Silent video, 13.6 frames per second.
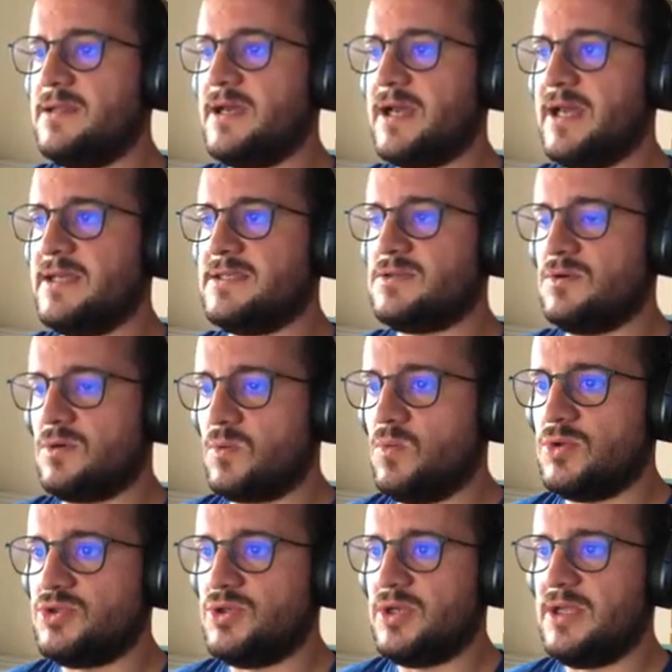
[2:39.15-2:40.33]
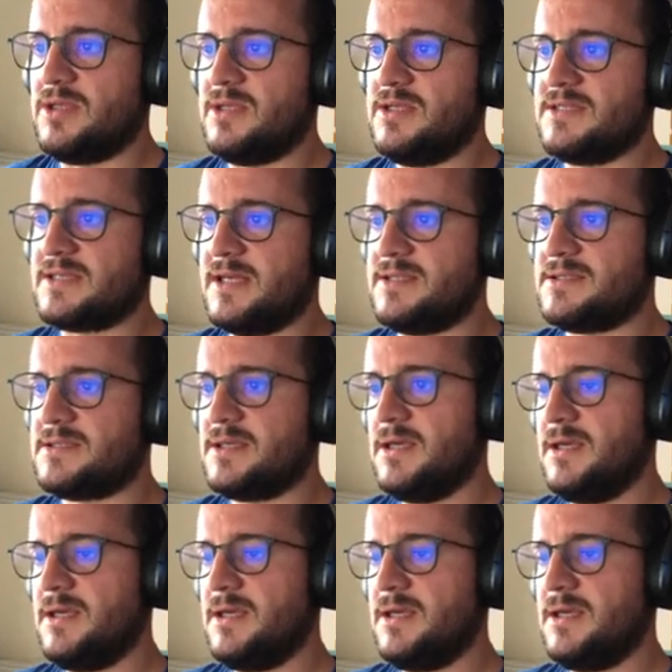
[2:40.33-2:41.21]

the case or what you need in this case.